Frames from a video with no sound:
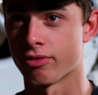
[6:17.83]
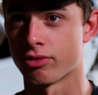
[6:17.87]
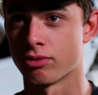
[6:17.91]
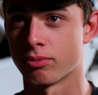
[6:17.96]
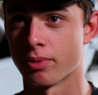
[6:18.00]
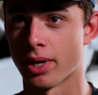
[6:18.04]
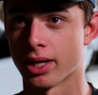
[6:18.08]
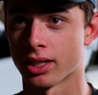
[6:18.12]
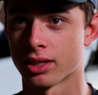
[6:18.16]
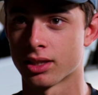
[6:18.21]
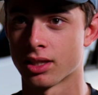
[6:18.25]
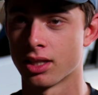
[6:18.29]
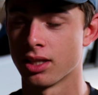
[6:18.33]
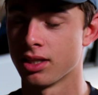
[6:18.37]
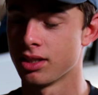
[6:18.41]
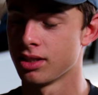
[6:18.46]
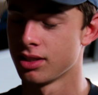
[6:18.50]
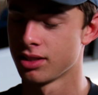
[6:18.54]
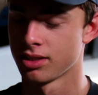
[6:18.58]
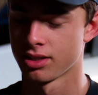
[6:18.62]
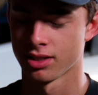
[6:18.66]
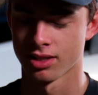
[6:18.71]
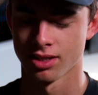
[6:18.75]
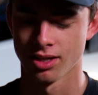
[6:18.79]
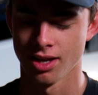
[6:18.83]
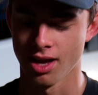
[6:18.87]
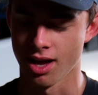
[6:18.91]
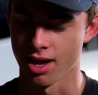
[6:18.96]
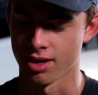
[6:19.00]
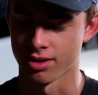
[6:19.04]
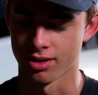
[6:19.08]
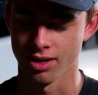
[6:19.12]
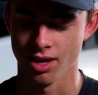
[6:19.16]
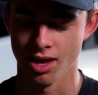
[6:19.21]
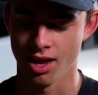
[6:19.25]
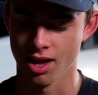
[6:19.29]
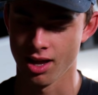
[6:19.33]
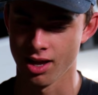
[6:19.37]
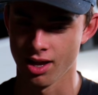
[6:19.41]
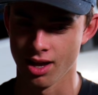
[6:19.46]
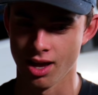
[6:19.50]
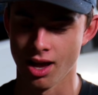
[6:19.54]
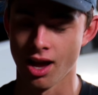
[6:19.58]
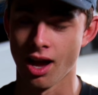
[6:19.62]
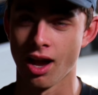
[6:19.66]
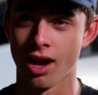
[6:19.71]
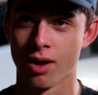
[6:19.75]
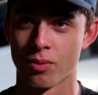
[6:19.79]
I'm like,
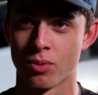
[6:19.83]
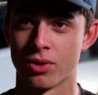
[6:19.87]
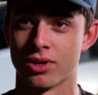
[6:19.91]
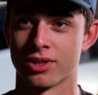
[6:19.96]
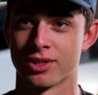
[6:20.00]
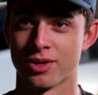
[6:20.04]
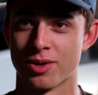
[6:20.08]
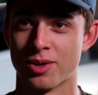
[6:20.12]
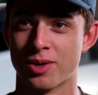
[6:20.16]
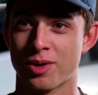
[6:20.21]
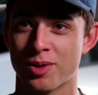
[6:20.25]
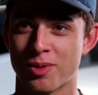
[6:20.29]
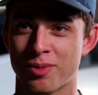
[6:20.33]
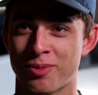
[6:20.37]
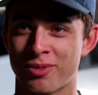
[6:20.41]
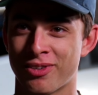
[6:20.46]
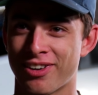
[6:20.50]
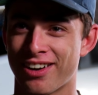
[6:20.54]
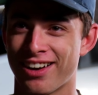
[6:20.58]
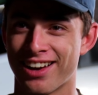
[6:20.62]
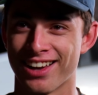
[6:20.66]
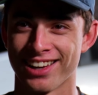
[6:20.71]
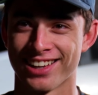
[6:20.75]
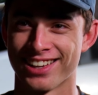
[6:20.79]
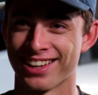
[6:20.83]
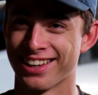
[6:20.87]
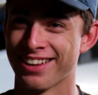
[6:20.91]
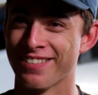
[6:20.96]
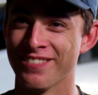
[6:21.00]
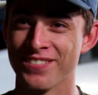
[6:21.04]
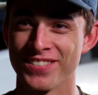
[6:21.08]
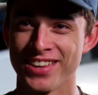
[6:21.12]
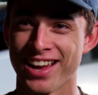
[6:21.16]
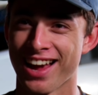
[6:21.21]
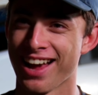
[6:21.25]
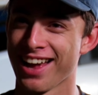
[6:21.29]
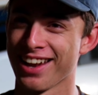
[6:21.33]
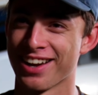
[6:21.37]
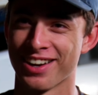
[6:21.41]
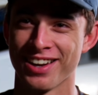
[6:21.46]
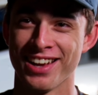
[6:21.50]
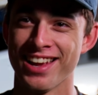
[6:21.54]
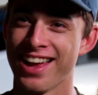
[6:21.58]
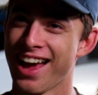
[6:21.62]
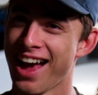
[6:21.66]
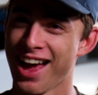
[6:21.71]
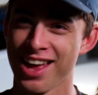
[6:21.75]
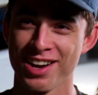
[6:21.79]
I want to go home. Like, I
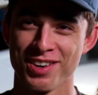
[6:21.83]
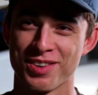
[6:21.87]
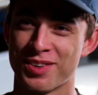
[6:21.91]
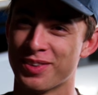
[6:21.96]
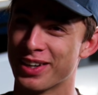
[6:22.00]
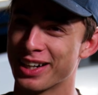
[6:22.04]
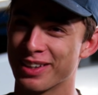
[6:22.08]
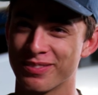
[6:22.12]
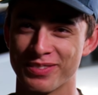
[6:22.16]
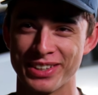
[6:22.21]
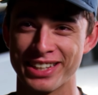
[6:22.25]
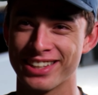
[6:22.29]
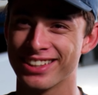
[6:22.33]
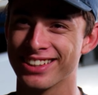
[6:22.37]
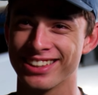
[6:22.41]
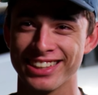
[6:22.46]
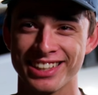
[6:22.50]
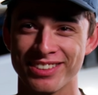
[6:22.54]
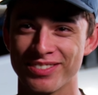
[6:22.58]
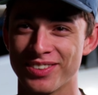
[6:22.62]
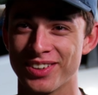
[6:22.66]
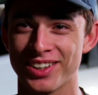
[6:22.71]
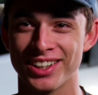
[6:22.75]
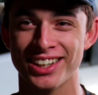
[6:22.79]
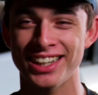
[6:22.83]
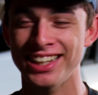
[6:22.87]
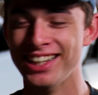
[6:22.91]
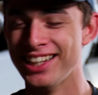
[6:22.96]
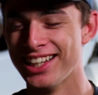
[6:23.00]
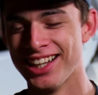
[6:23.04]
don't want to be here anymore.